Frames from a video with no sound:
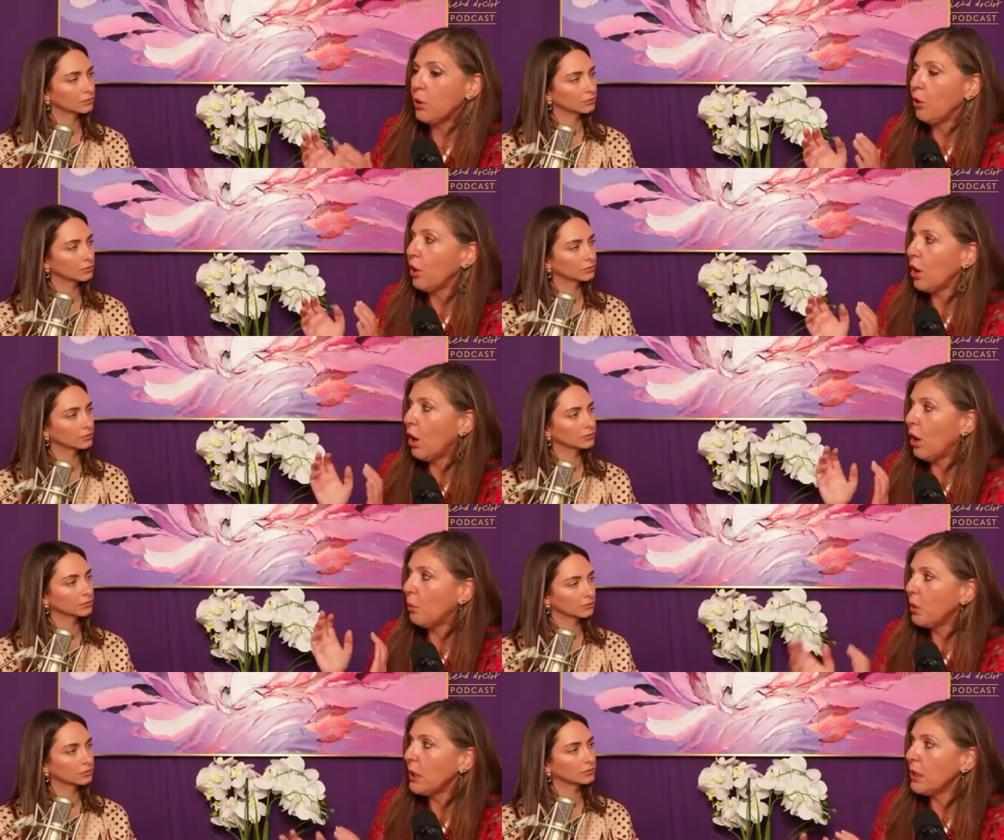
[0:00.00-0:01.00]

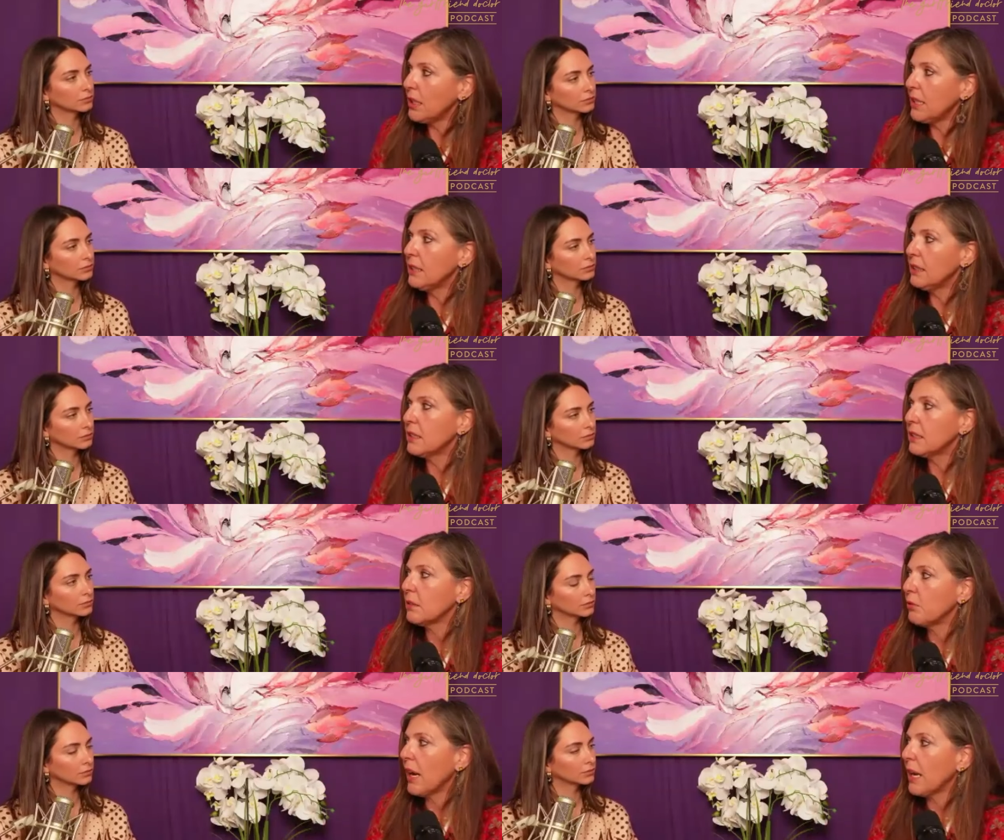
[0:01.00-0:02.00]
Speaker 1: protocol, what is
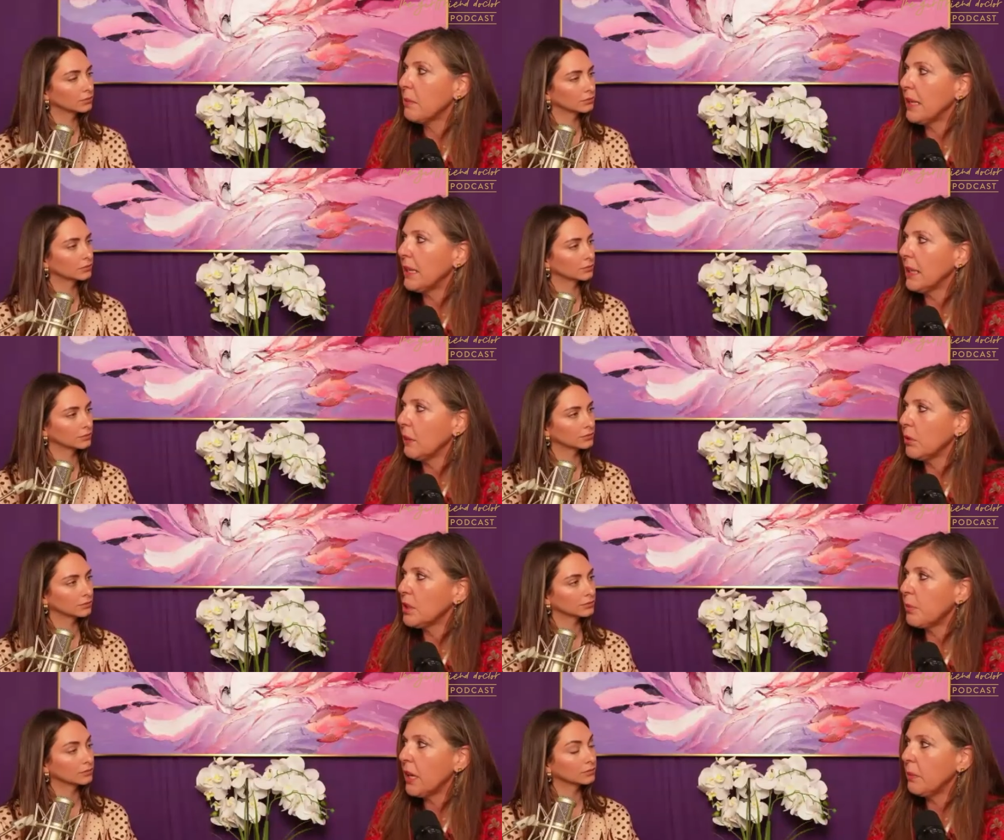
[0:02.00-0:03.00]
recommended? Like what
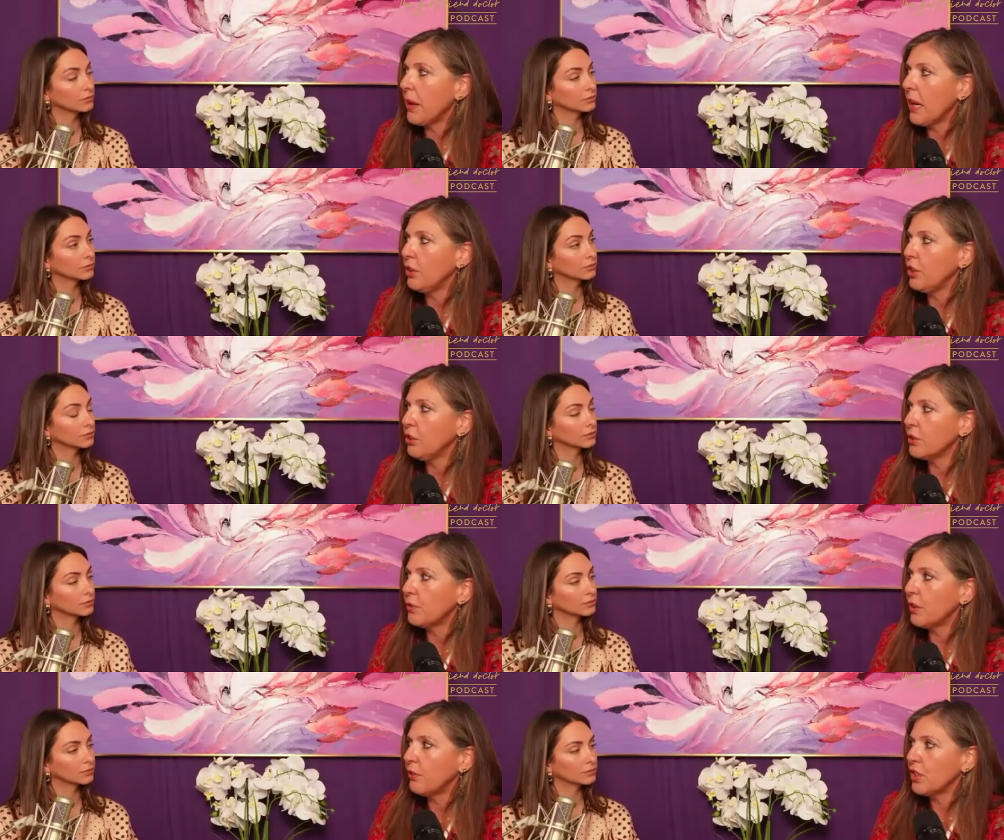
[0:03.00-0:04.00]
does Body Bio
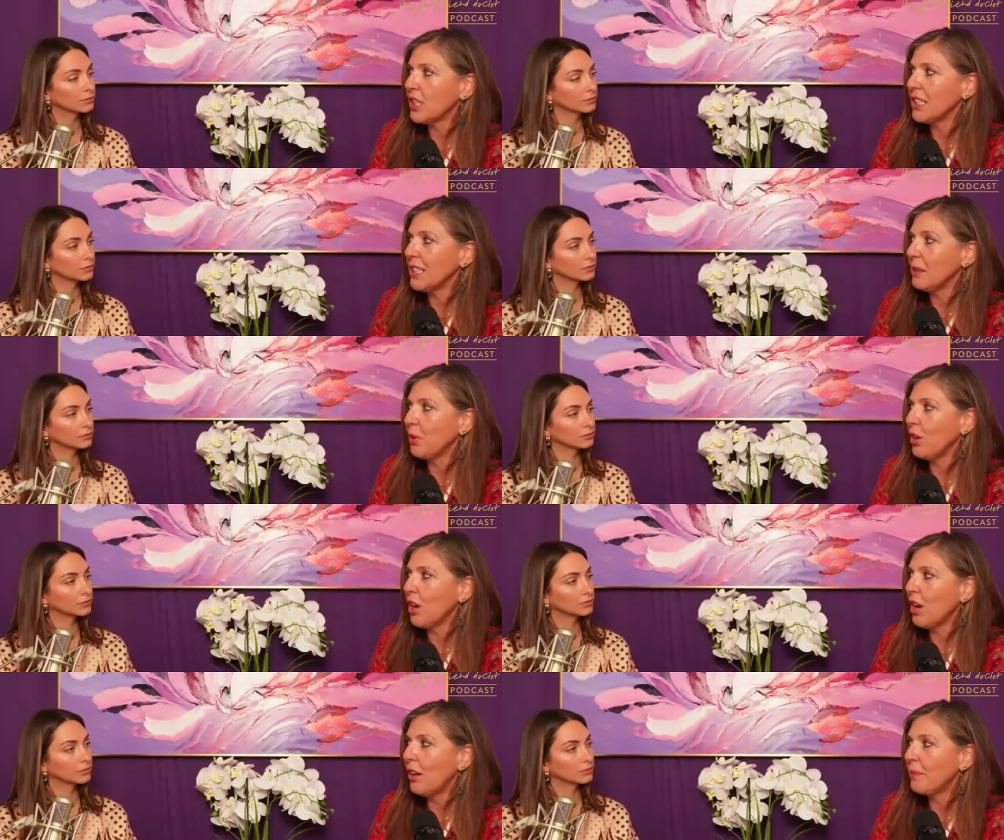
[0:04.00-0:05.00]
use for a fertility
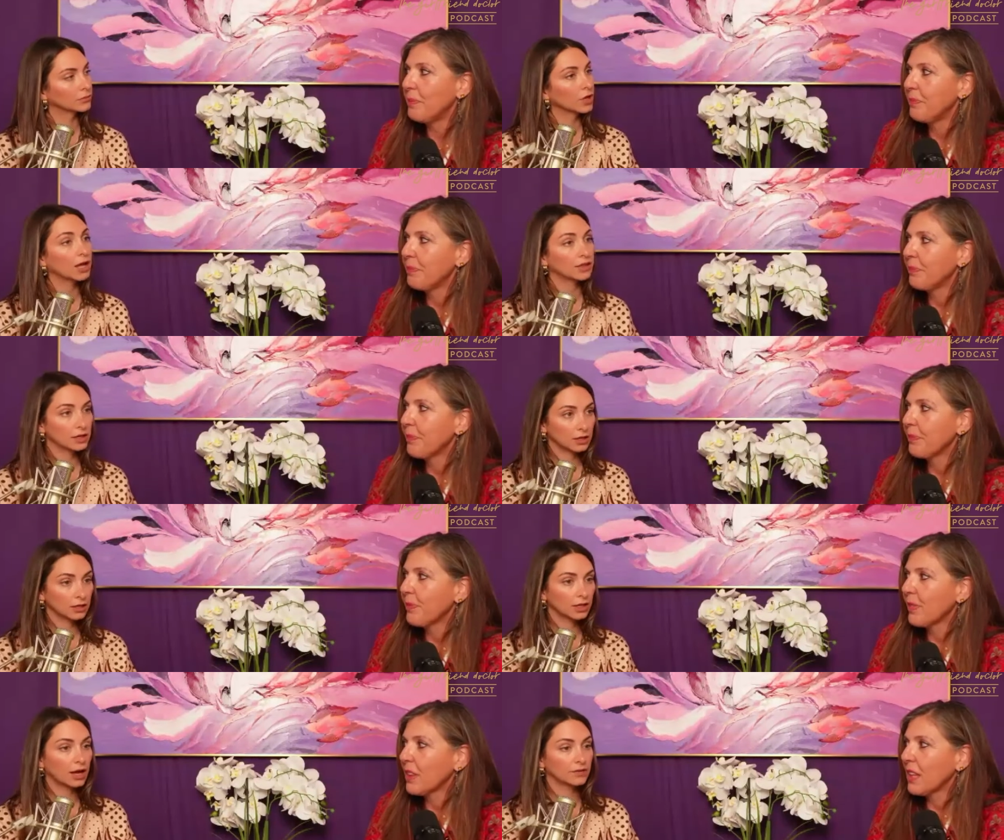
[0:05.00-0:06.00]
protocol?
Speaker 2: I think
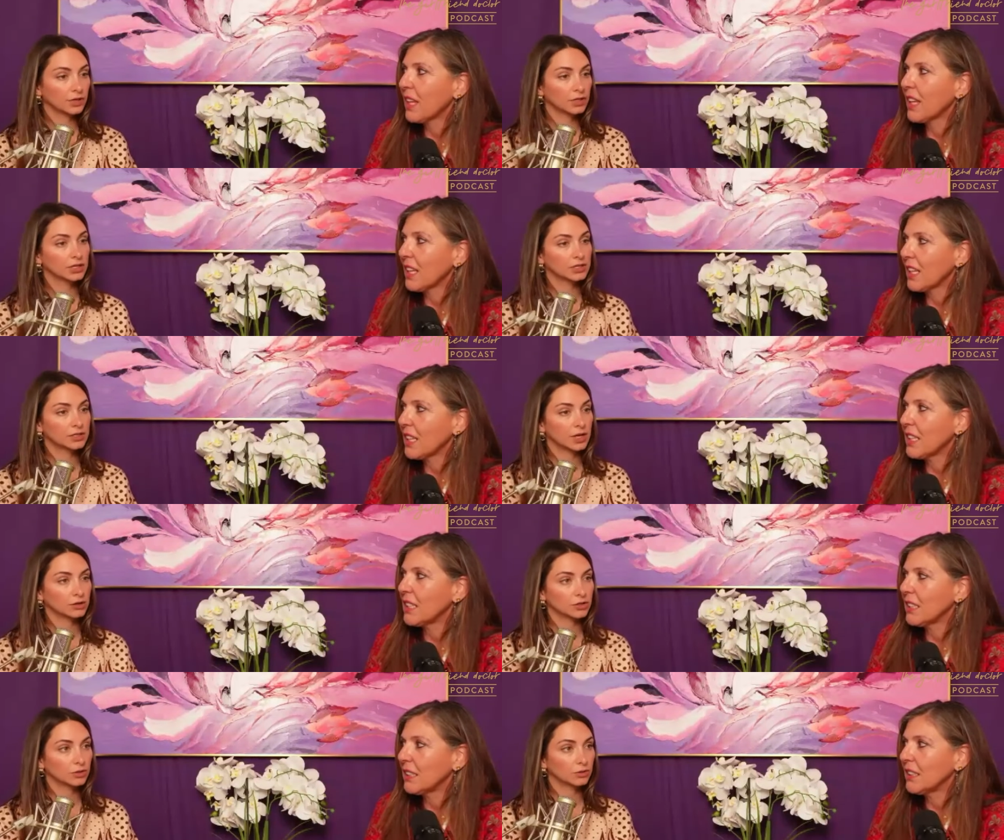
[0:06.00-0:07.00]
a lot of it is
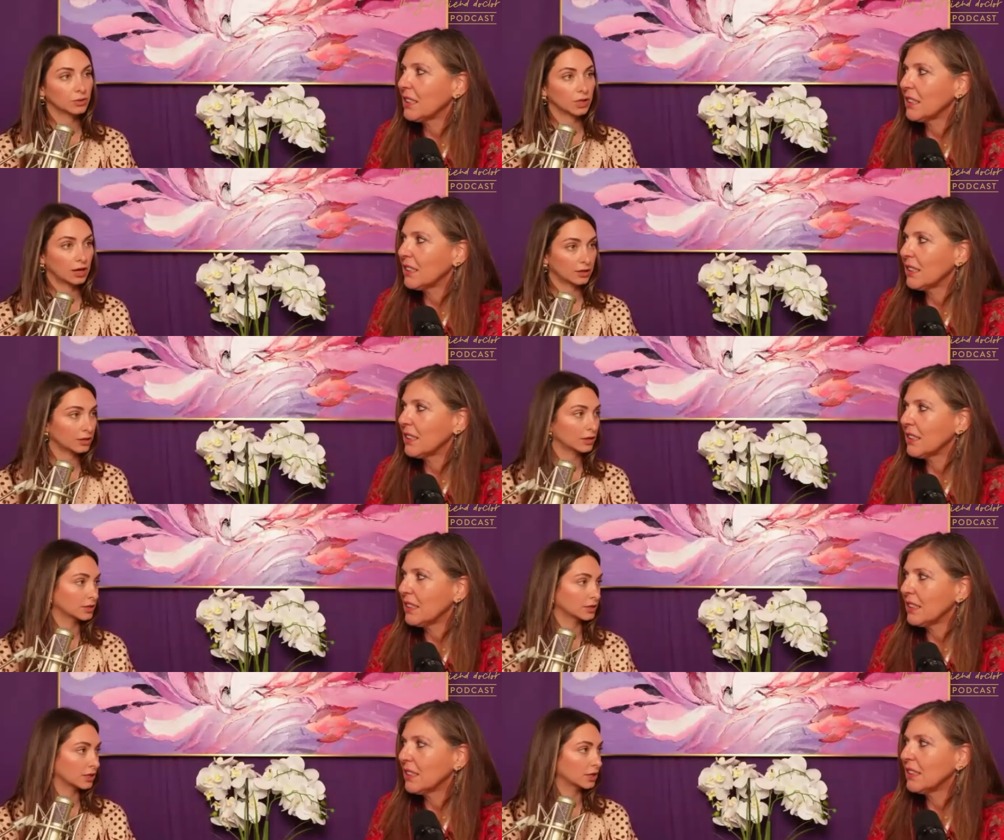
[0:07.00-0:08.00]
down to a lot of the
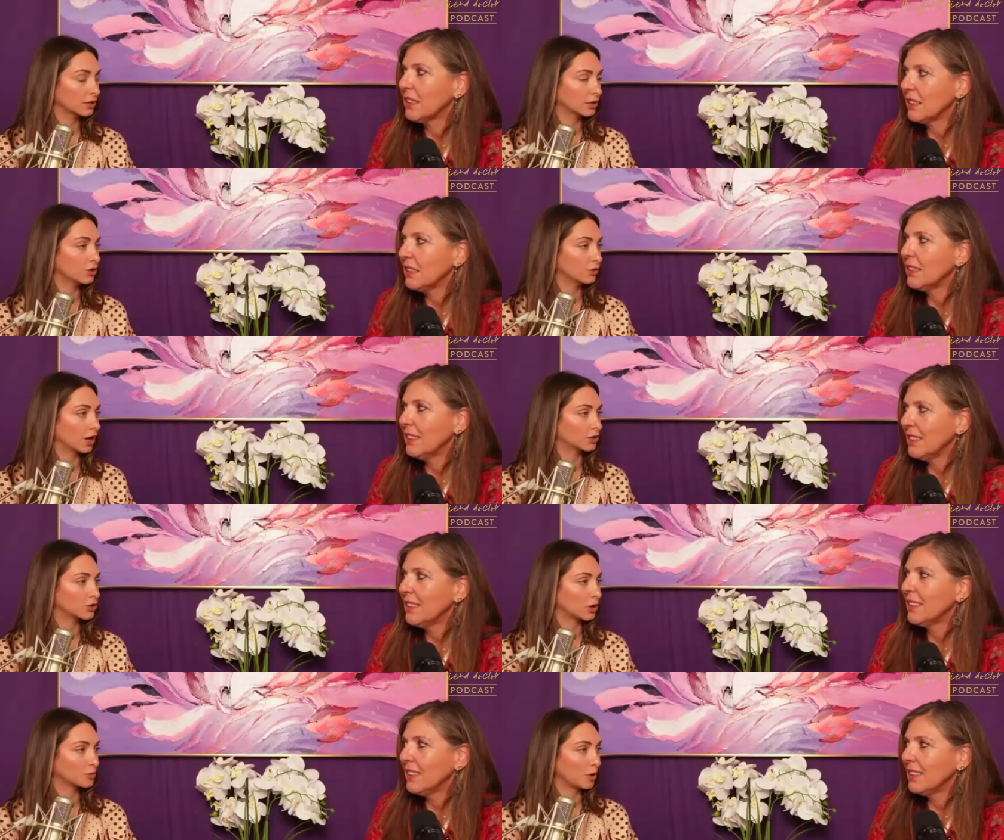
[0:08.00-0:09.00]
things that you and I
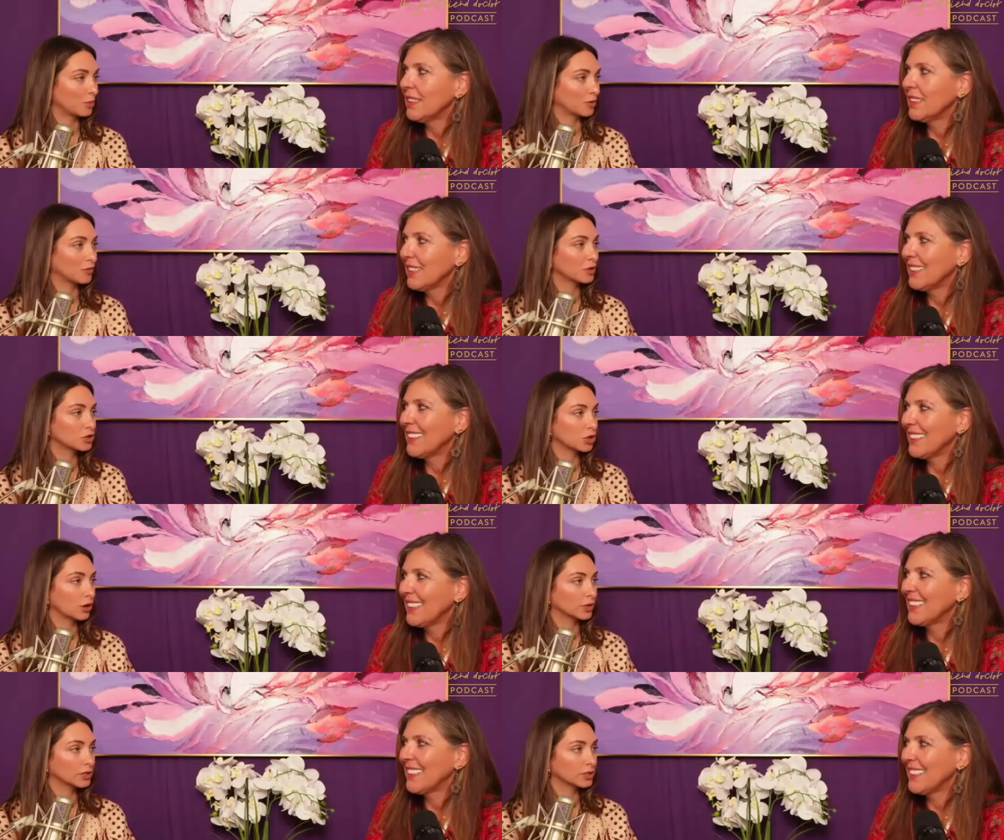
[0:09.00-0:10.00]
talked about before the
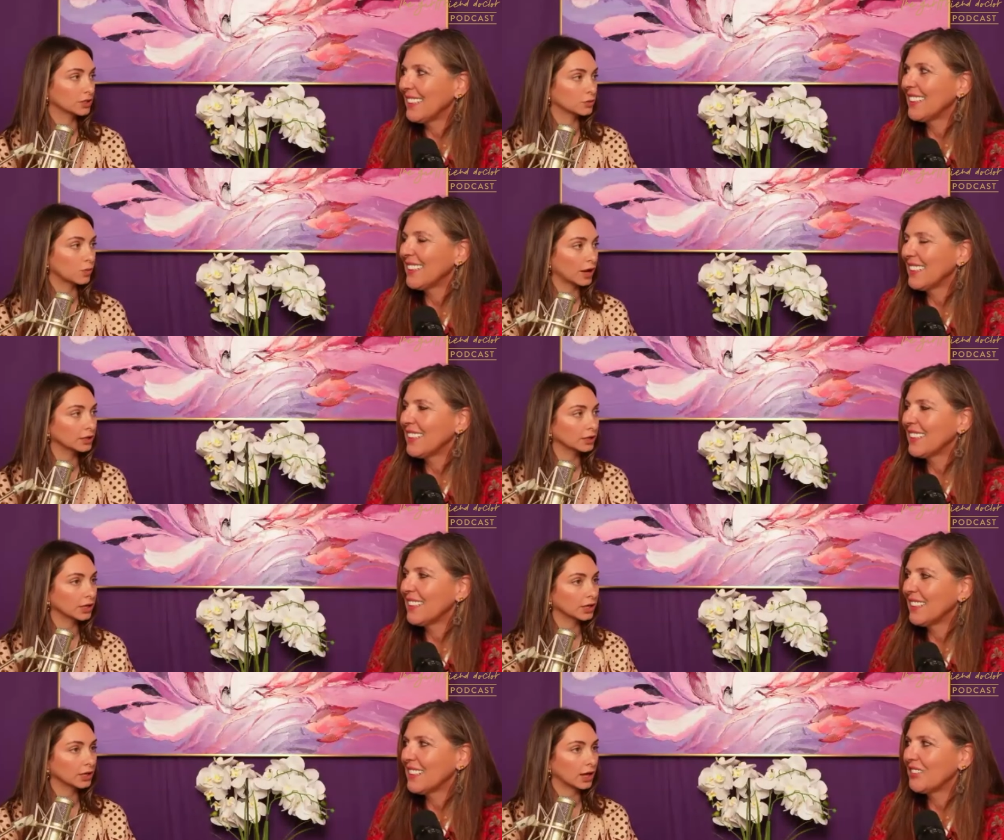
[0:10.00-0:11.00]
show. It's
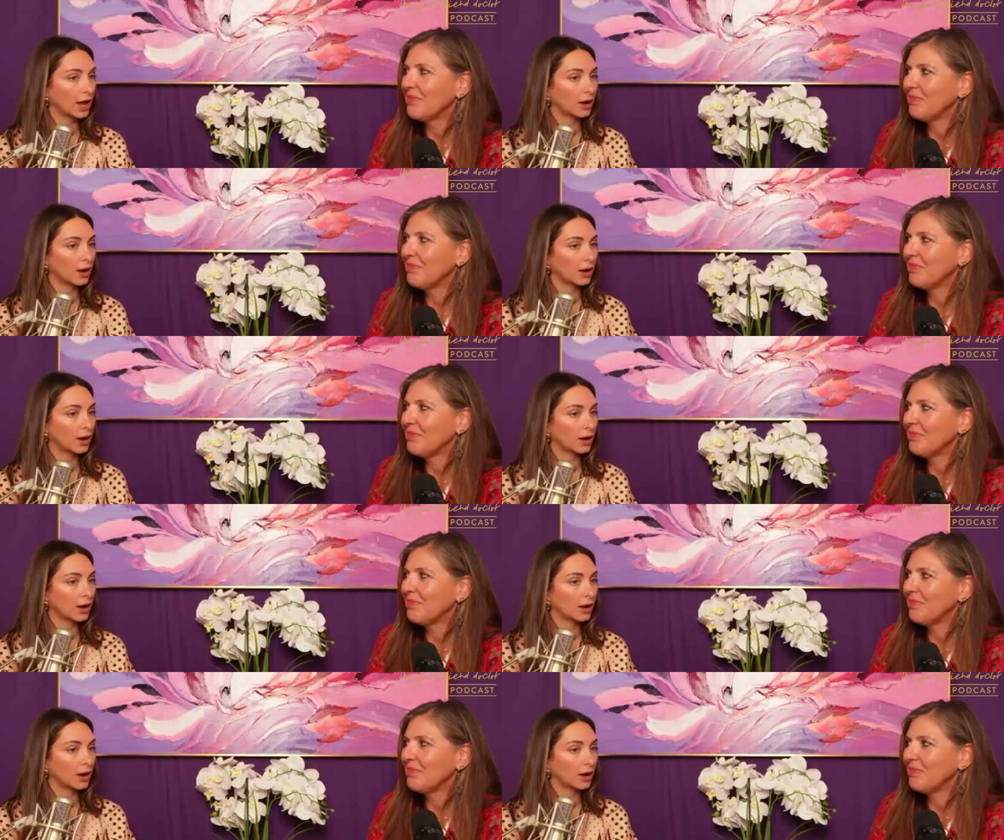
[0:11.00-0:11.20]
regulating